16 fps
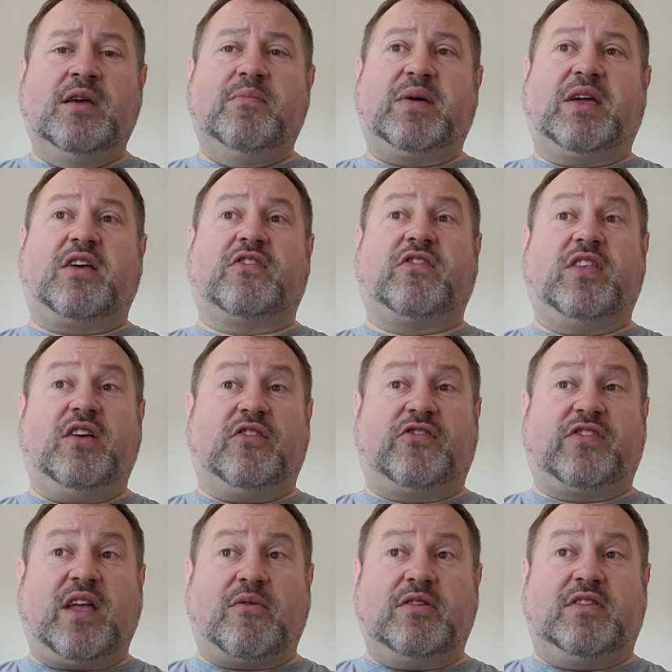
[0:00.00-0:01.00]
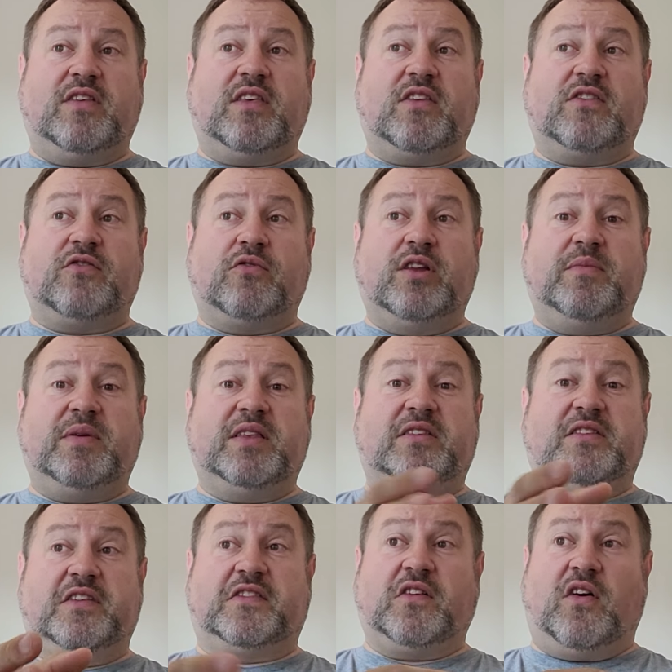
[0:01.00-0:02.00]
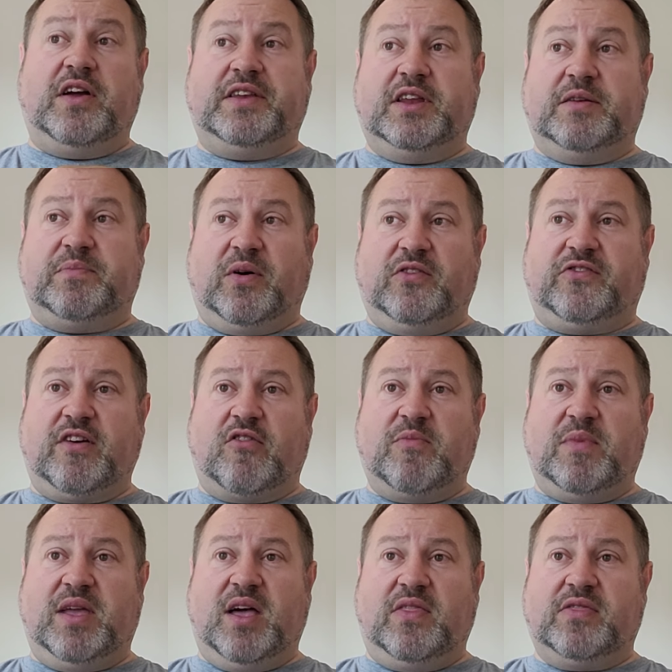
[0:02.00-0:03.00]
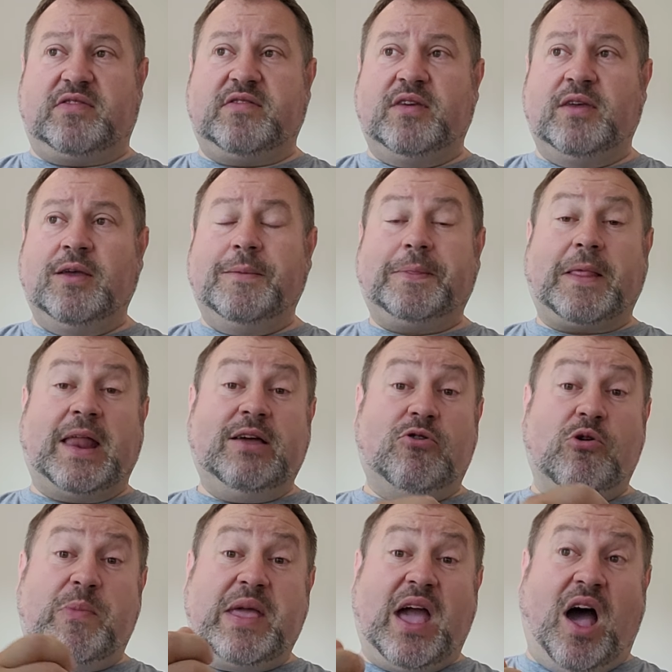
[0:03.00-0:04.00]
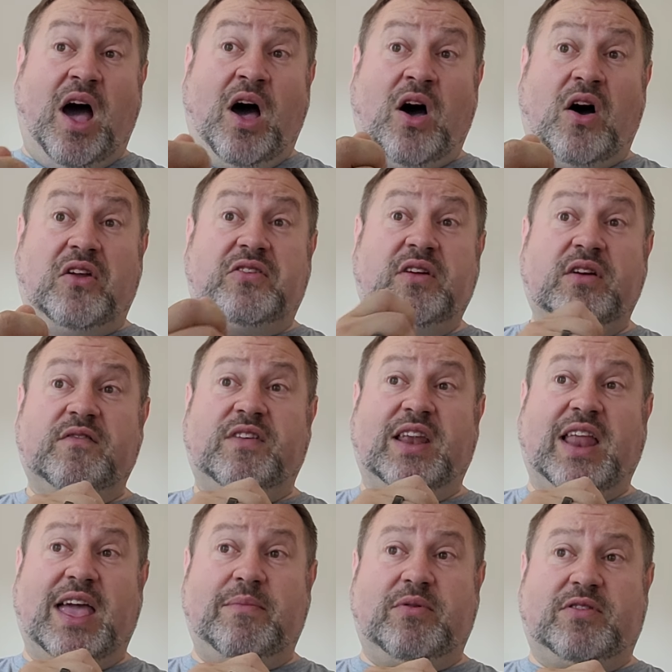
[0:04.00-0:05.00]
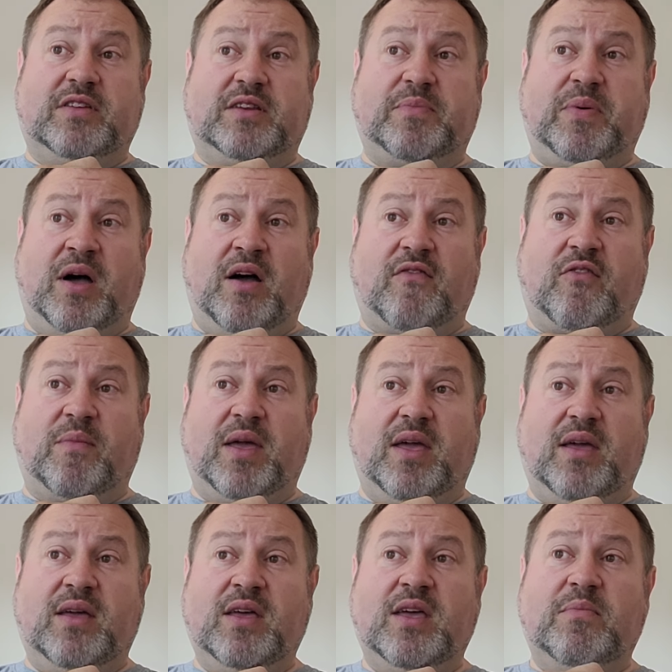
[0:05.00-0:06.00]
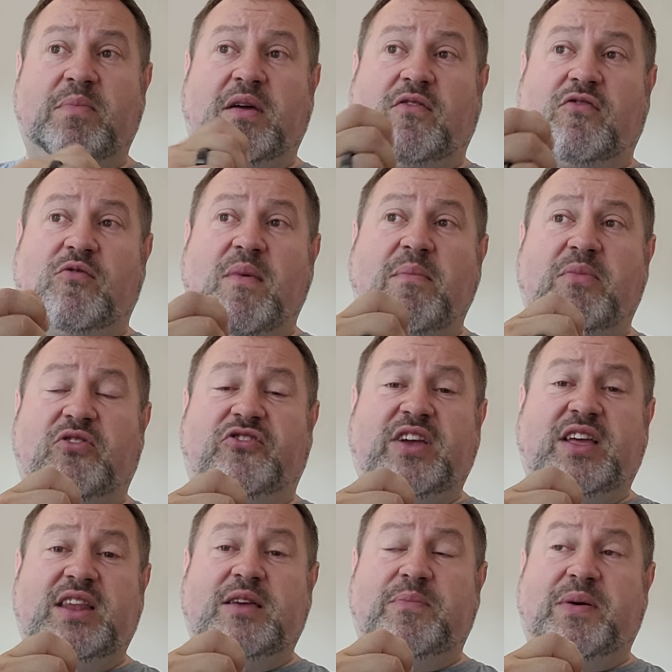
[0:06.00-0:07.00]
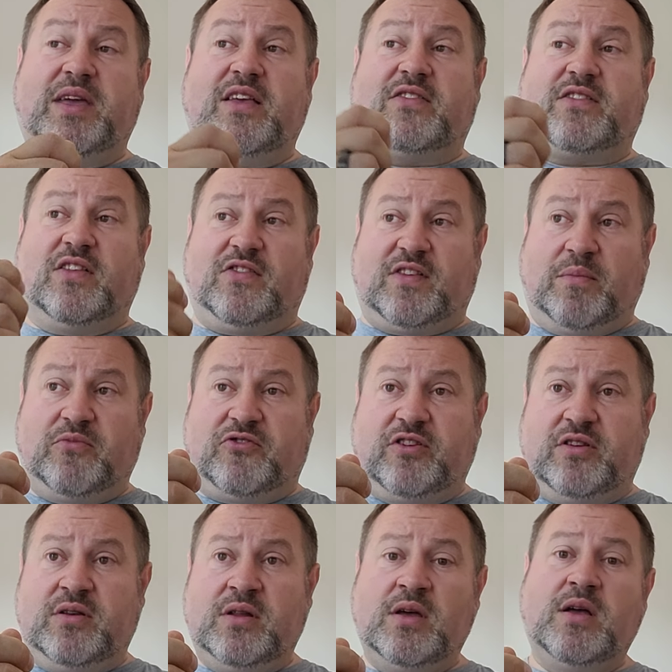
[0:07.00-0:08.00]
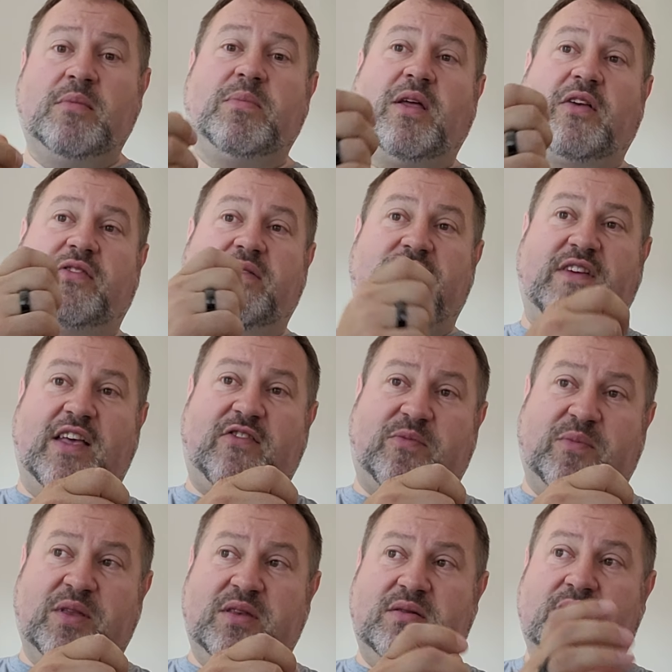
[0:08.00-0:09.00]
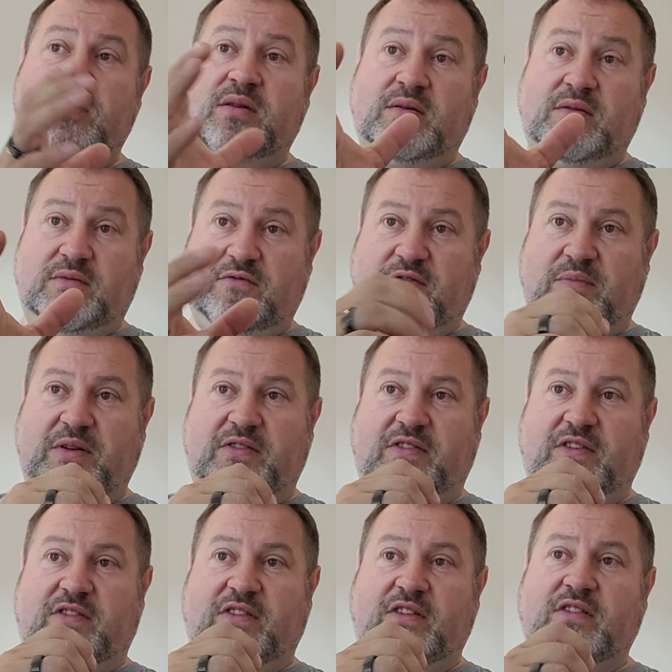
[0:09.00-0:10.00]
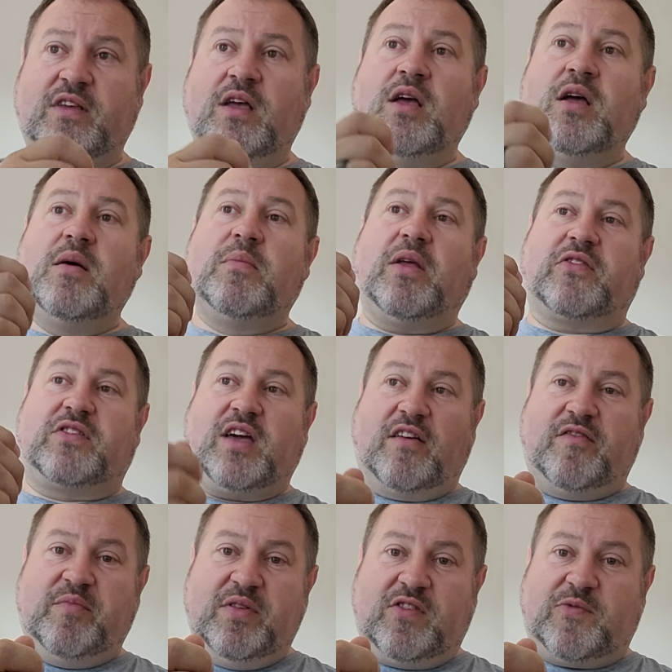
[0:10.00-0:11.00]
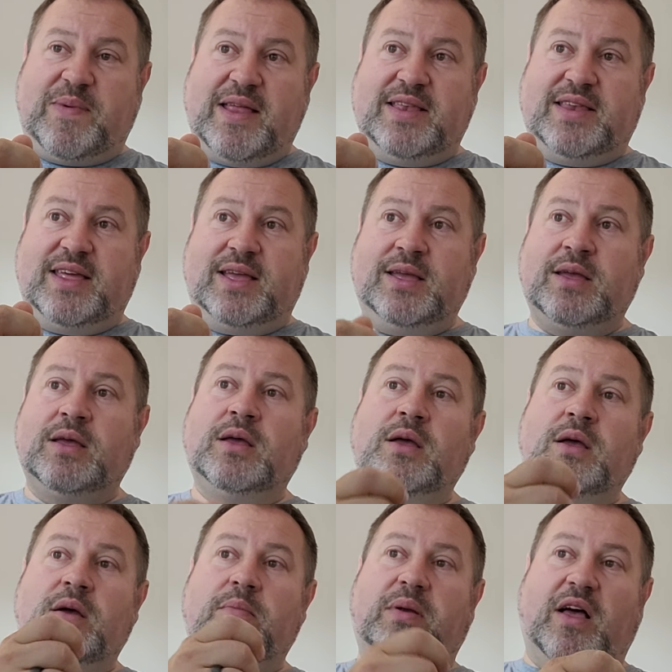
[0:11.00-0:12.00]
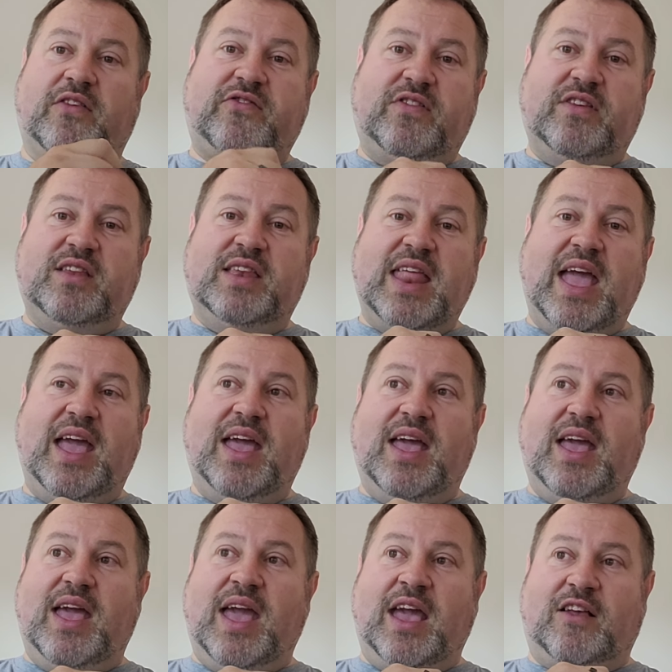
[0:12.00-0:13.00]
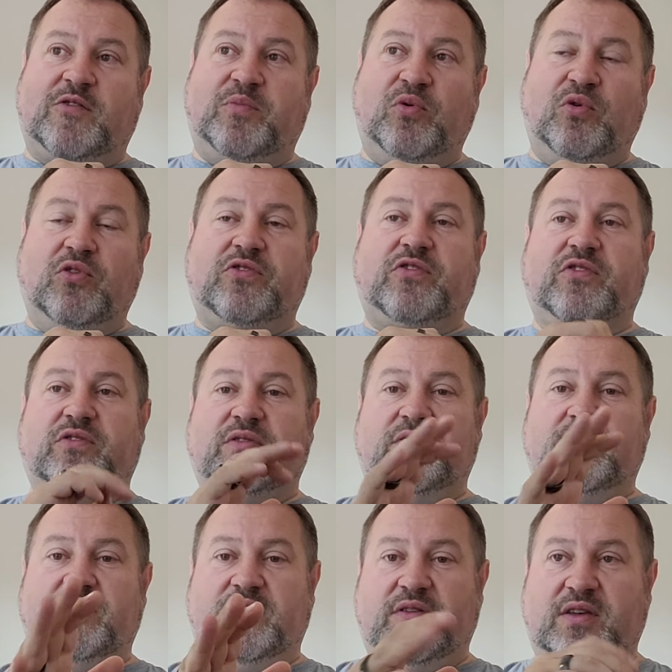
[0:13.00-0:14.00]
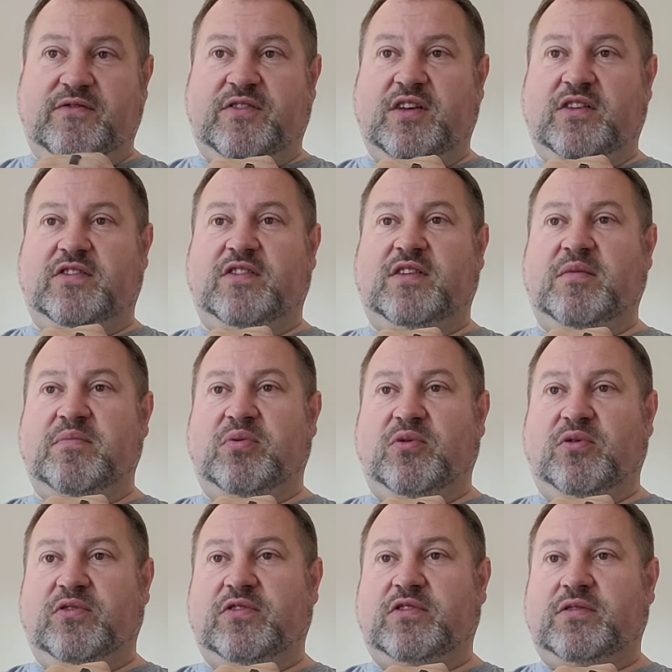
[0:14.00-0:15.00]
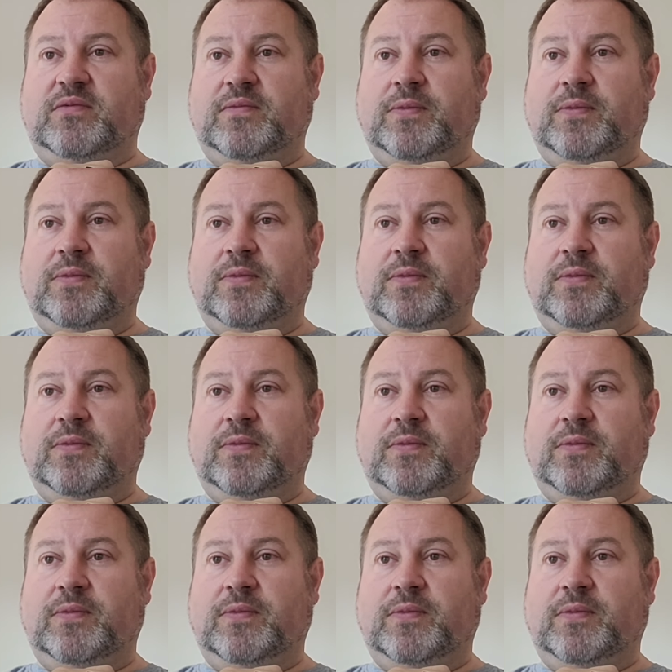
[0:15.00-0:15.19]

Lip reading: because of the austerity that has already been decided by Jeremy Hunt. And it will be hard for Labour to depart from it because remember, GDP is consumption plus investment from businesses plus government spending plus net exports versus imports.